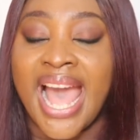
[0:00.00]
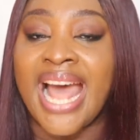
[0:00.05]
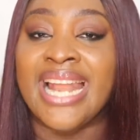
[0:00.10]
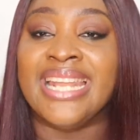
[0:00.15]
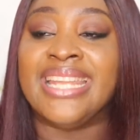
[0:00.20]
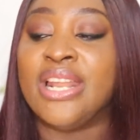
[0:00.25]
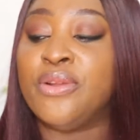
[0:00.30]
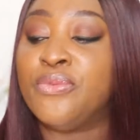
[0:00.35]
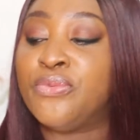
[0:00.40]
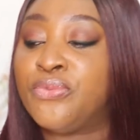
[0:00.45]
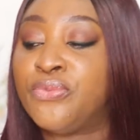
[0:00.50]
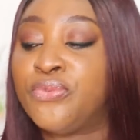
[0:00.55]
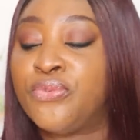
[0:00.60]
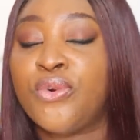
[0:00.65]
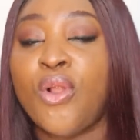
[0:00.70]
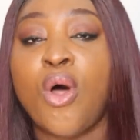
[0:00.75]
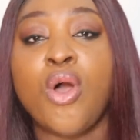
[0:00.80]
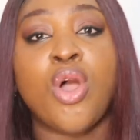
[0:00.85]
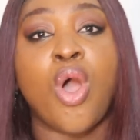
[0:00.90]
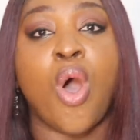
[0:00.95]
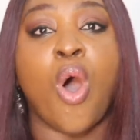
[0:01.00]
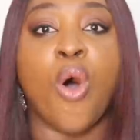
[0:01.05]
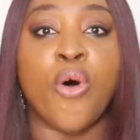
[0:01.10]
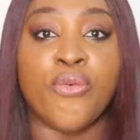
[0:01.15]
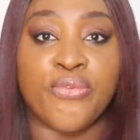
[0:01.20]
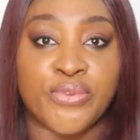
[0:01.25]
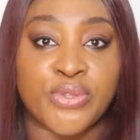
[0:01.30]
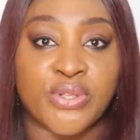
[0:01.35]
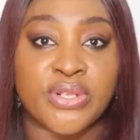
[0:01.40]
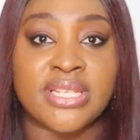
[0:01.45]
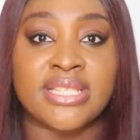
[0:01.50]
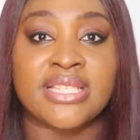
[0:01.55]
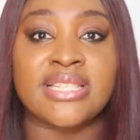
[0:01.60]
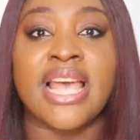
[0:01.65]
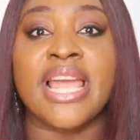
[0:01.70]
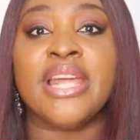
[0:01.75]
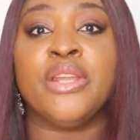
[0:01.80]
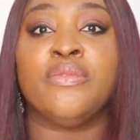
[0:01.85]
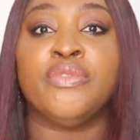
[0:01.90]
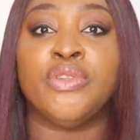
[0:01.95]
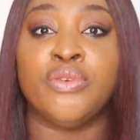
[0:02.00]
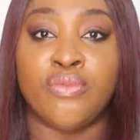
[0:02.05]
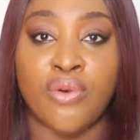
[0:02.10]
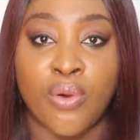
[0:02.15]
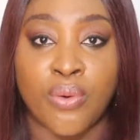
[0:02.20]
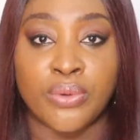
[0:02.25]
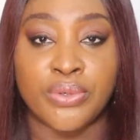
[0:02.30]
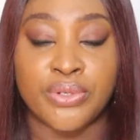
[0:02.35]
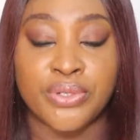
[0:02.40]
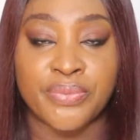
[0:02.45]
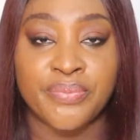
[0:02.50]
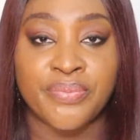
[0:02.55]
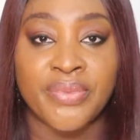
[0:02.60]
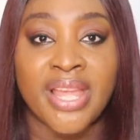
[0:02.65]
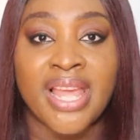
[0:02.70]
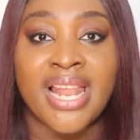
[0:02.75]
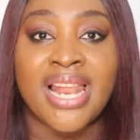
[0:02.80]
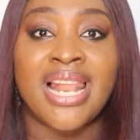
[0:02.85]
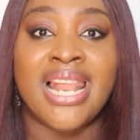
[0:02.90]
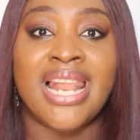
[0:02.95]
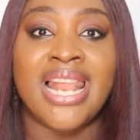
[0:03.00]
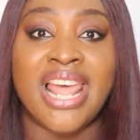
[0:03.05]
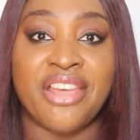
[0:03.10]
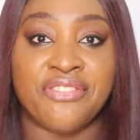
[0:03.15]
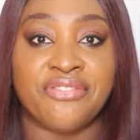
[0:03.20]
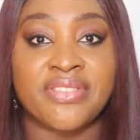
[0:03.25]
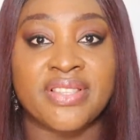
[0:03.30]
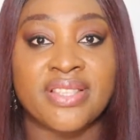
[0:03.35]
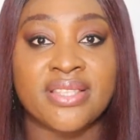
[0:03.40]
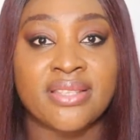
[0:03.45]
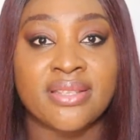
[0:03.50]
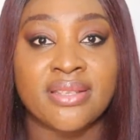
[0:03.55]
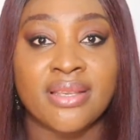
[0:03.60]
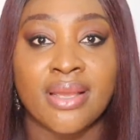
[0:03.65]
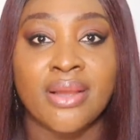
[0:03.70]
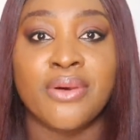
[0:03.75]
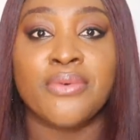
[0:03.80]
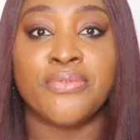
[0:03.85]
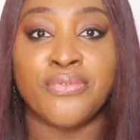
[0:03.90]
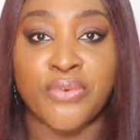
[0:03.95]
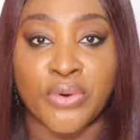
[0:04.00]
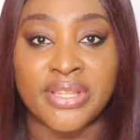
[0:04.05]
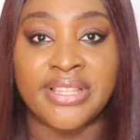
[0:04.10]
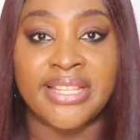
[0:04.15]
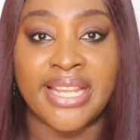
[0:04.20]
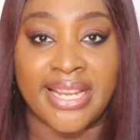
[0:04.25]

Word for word: and then flung off to the side of the road, left for